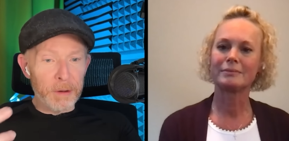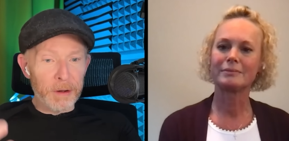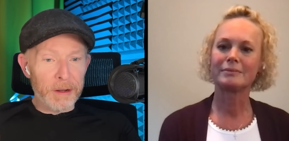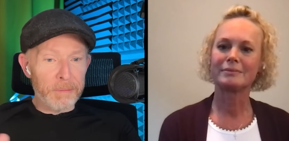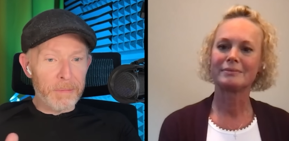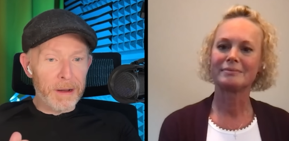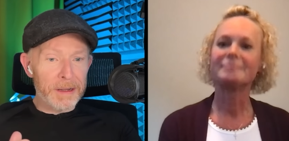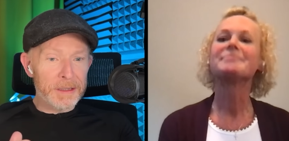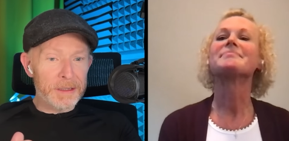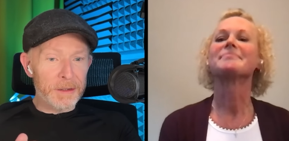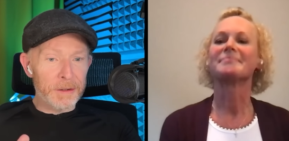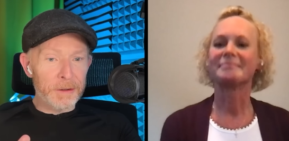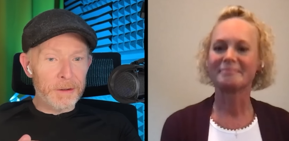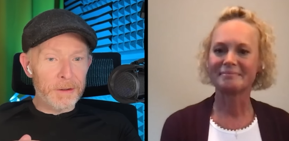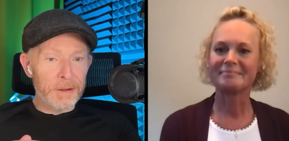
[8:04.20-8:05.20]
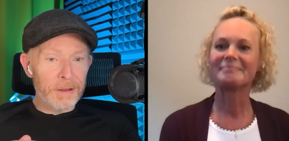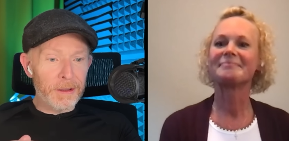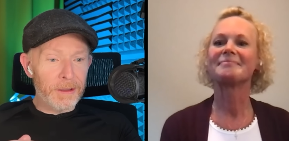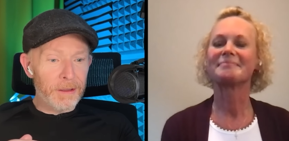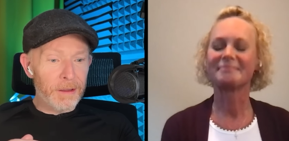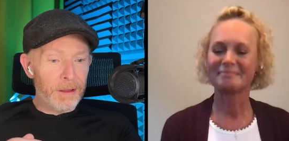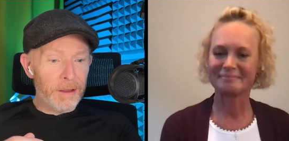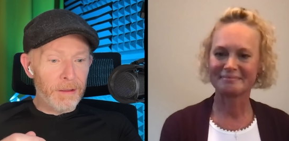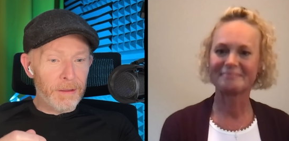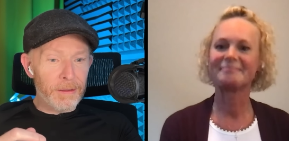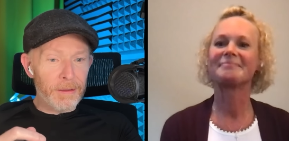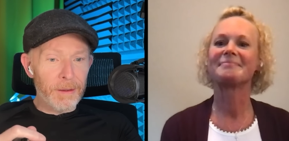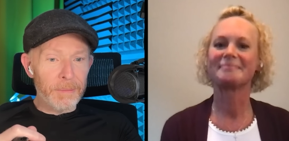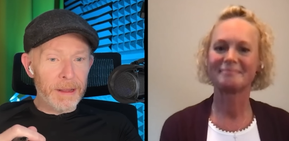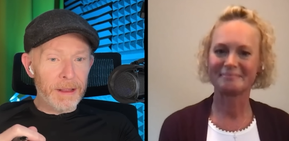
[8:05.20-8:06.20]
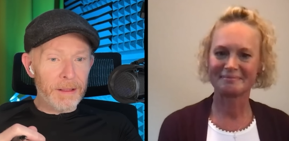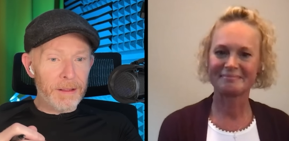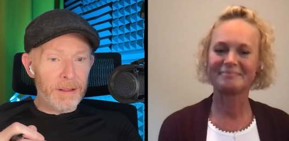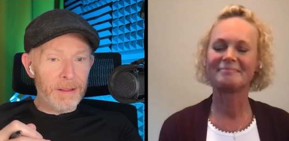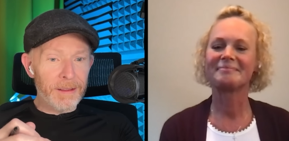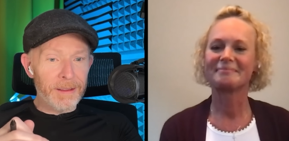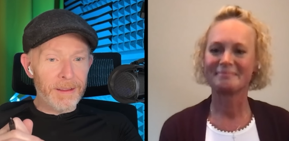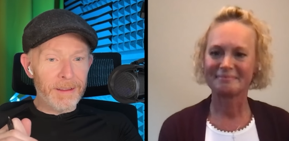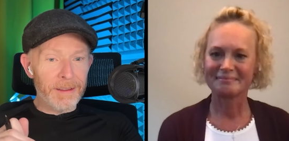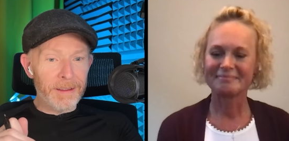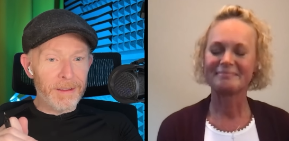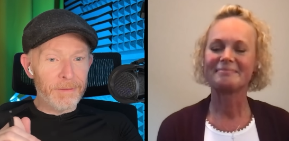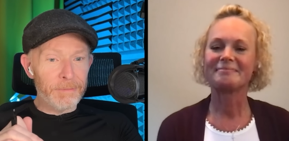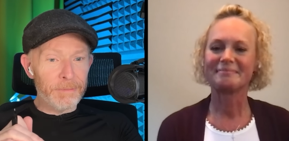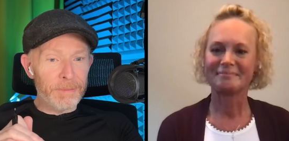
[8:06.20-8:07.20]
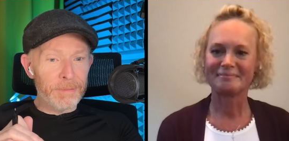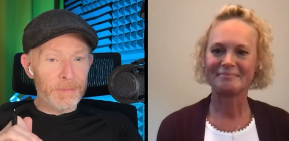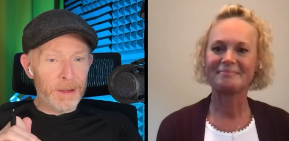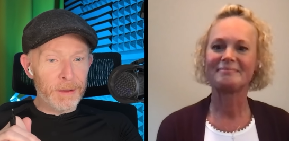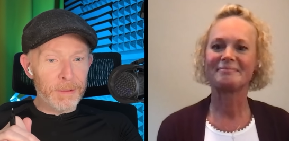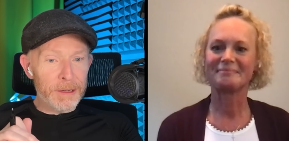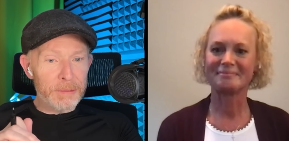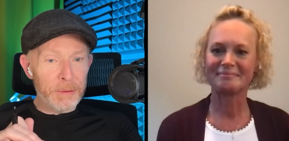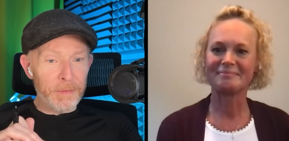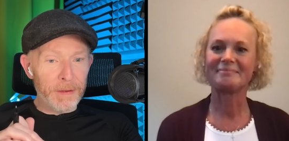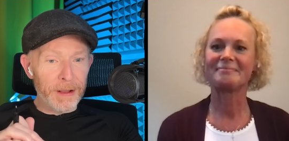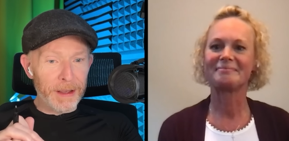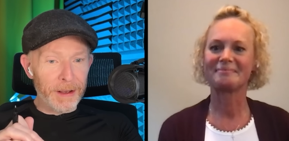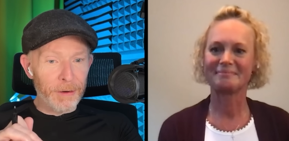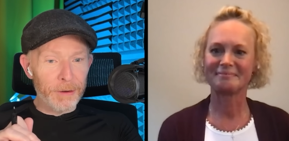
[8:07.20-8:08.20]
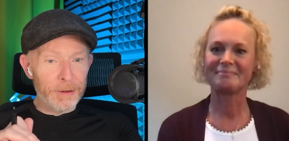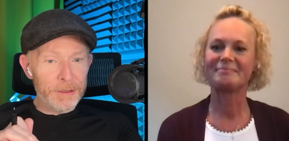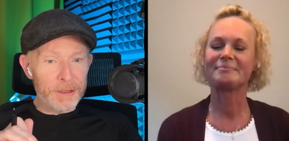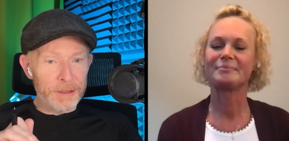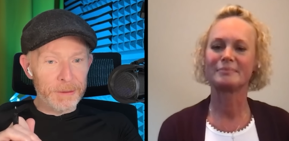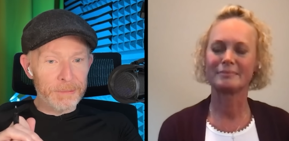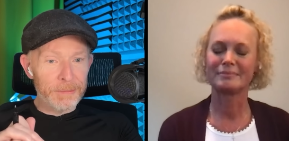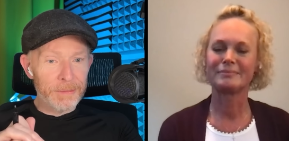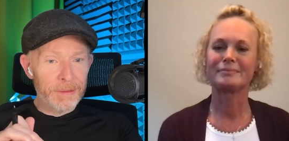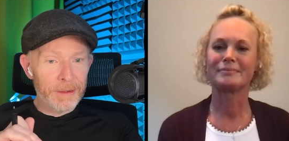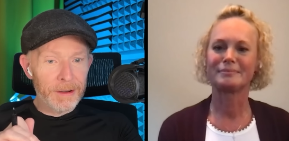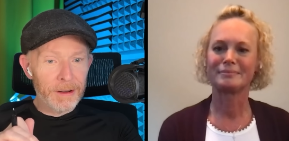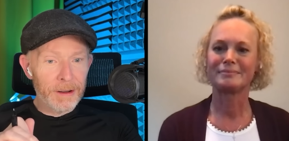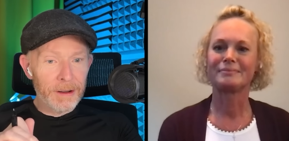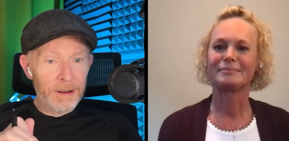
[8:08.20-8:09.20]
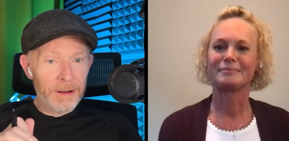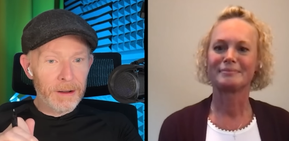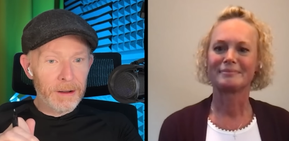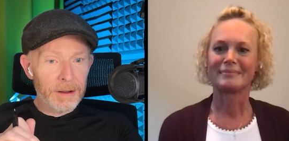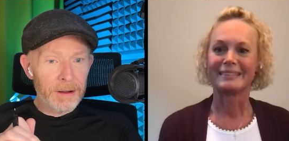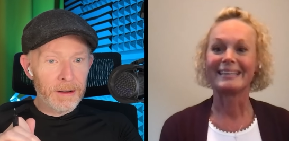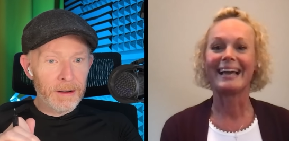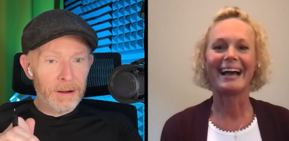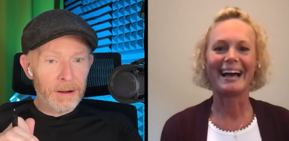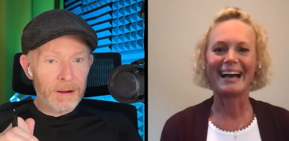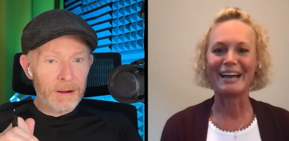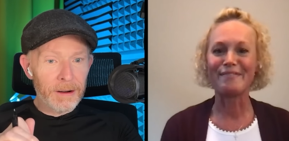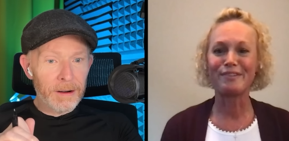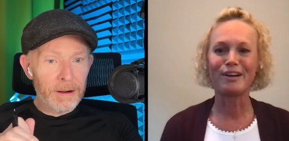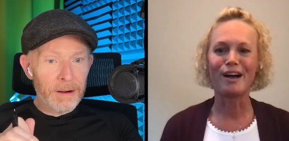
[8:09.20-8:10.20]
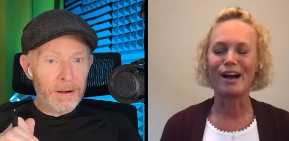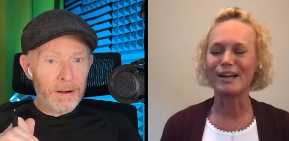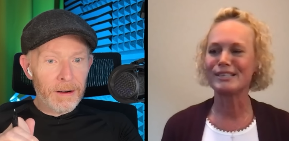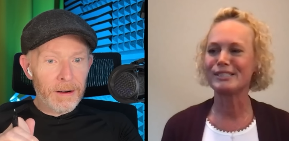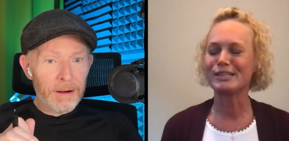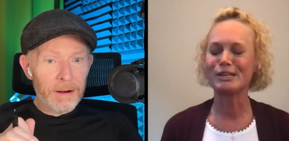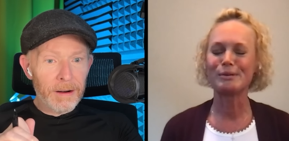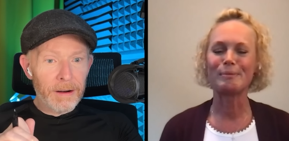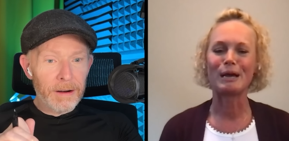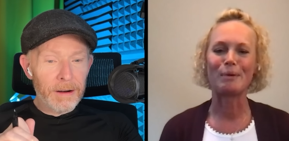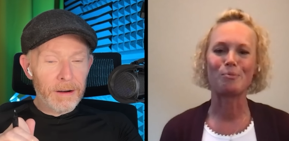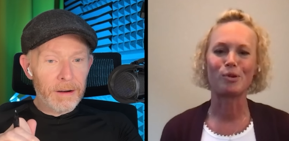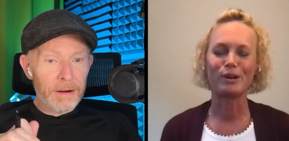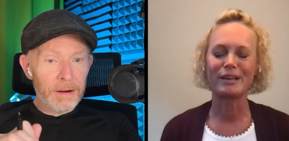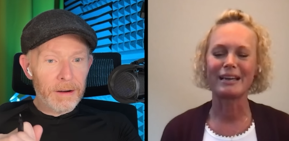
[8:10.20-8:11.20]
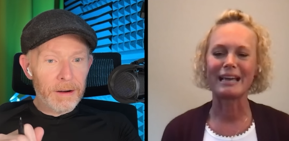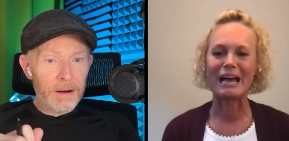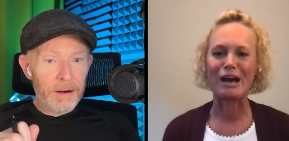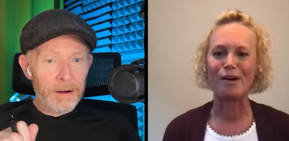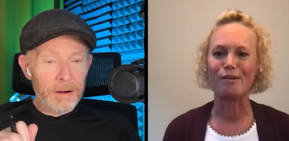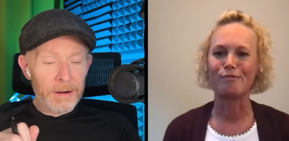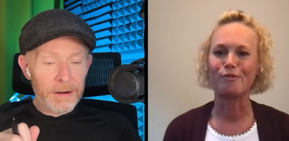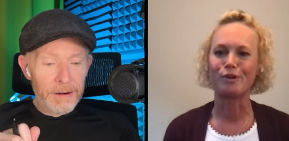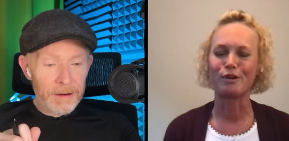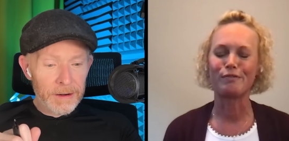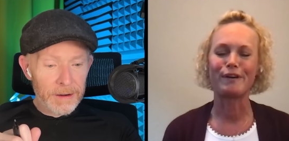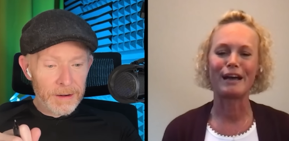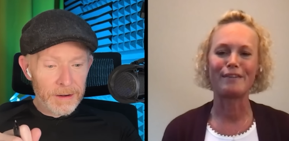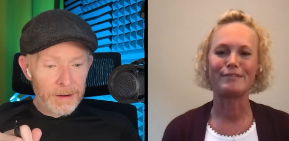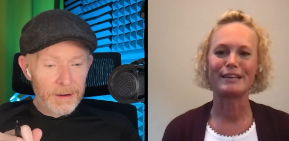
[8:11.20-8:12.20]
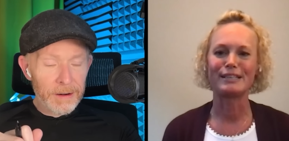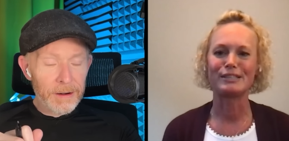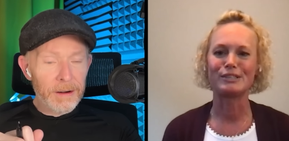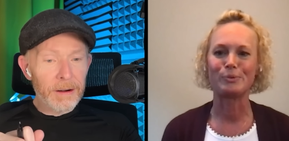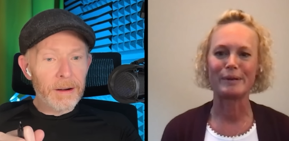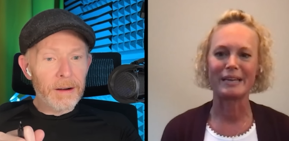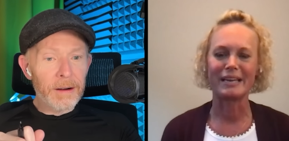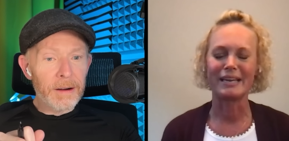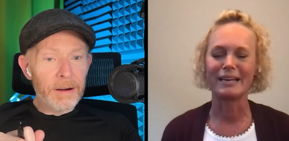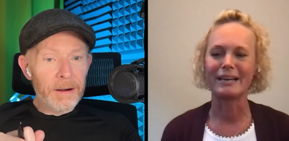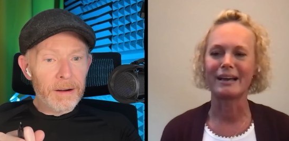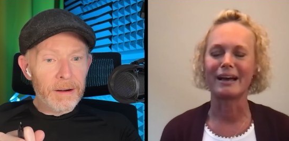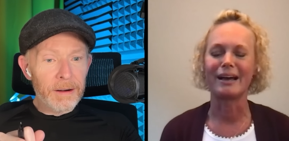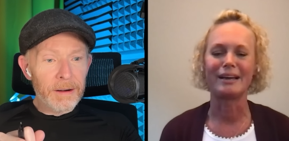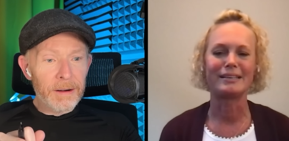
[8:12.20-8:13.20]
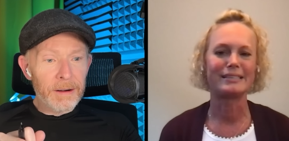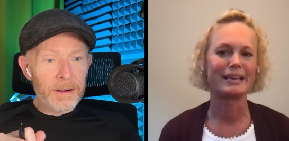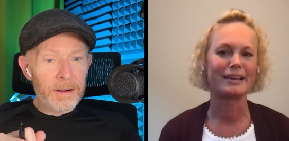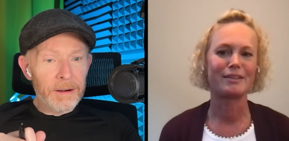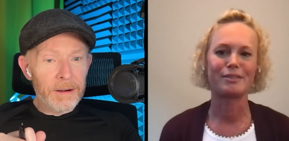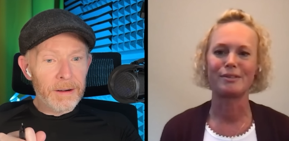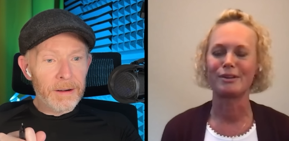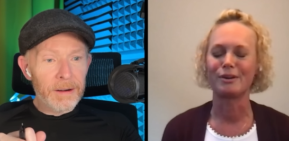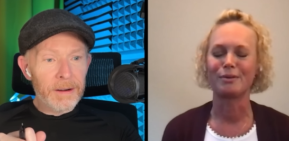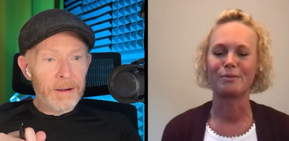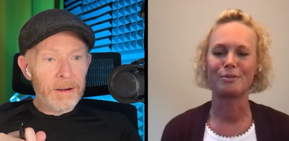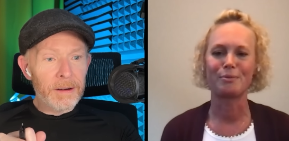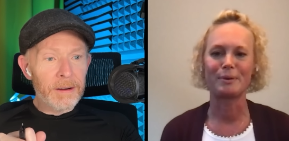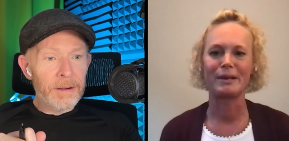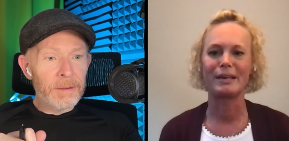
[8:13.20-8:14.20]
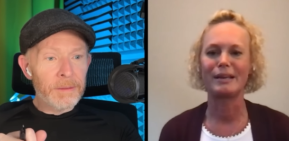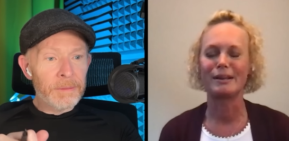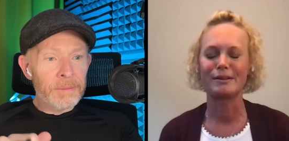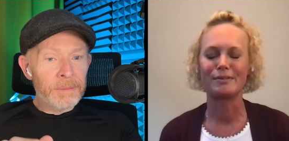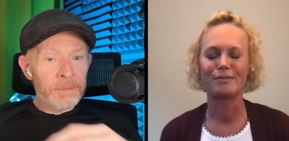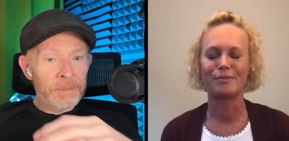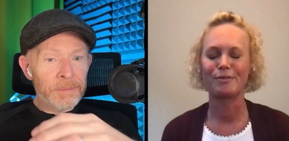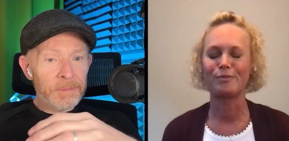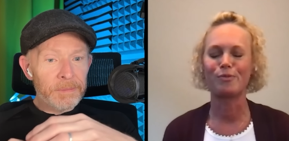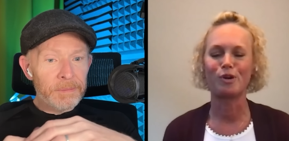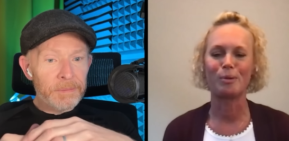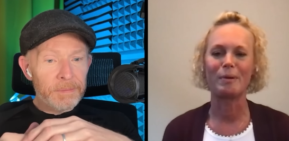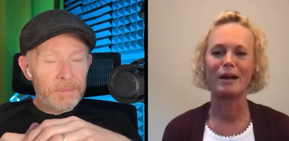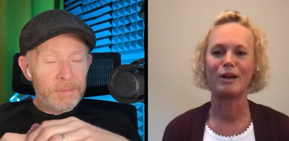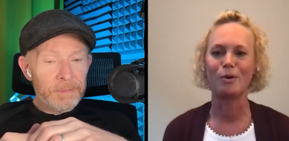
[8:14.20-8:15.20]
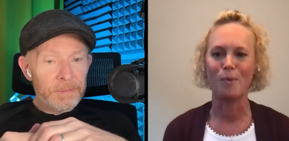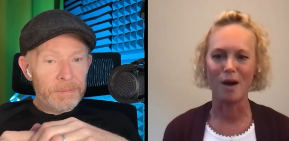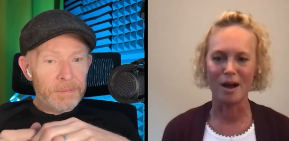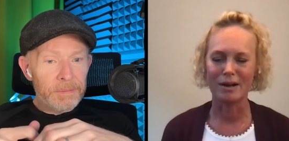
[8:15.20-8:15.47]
Speaker 1: you're building muscle. I mean, you must be feeling awesome.
Speaker 2: Yeah, I feel awesome. I'm working out four to five days a week. I take, you know, three to four mile